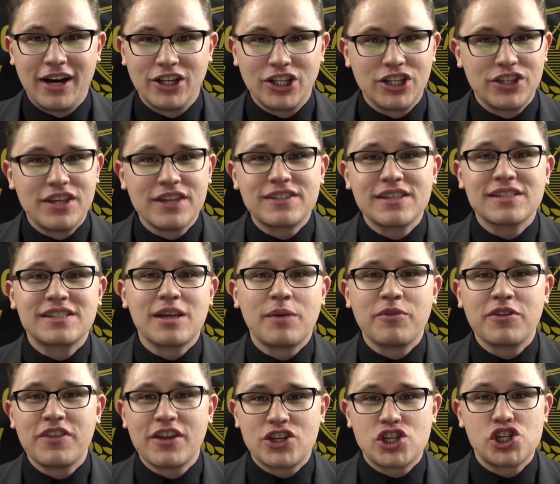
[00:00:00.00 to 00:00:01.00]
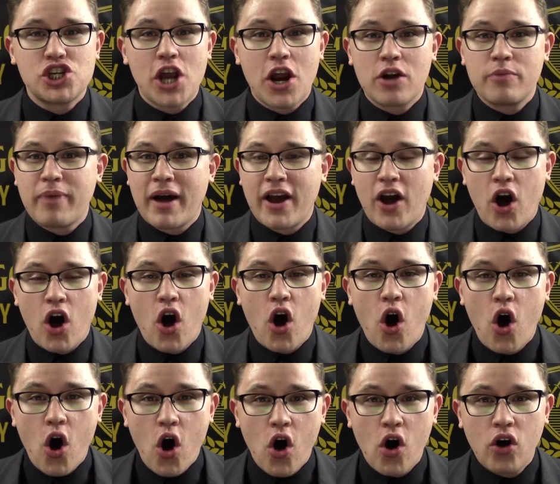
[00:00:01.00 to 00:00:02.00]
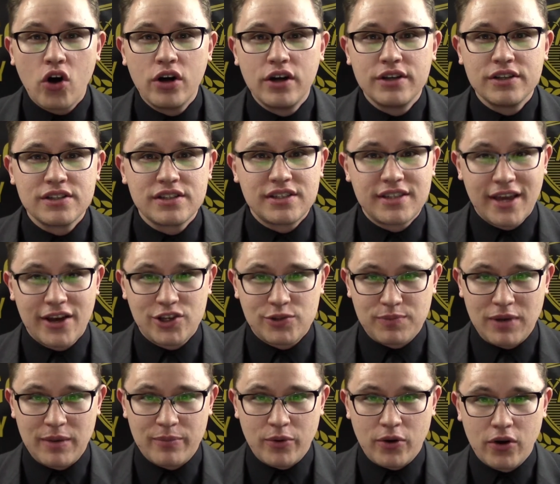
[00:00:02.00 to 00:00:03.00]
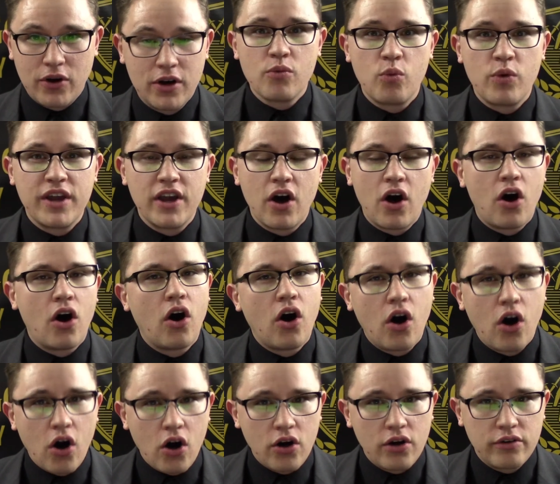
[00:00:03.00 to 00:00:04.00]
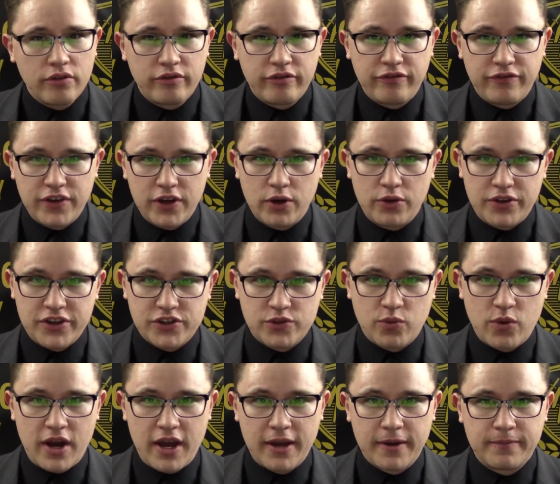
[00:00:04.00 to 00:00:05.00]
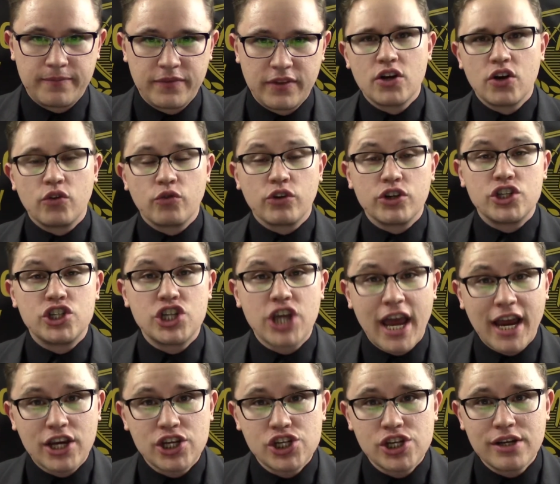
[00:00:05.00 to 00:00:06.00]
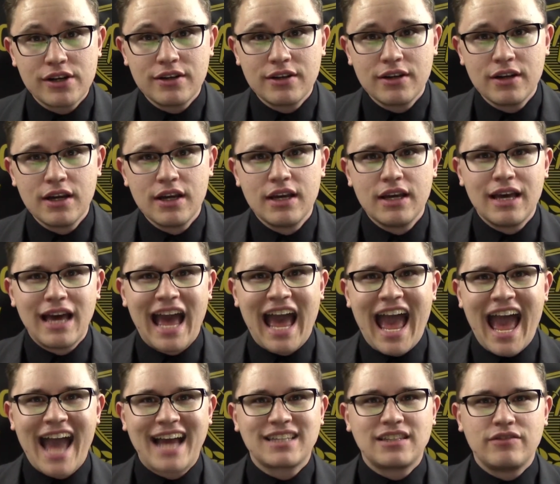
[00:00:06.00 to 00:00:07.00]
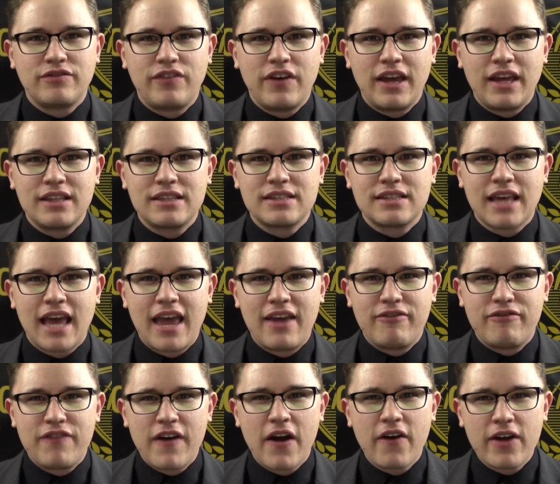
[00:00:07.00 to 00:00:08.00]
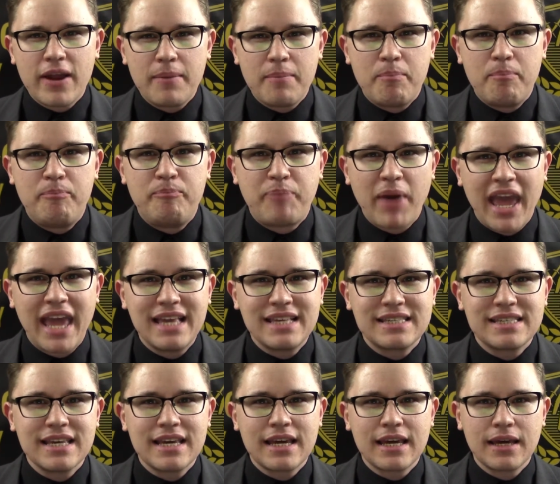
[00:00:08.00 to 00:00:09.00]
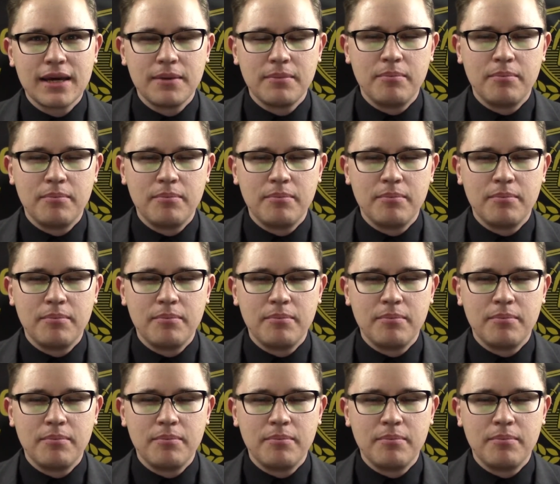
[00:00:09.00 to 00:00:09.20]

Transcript: This is something that's shared by all salespeople. We all feel this way. Rejection activates a very basic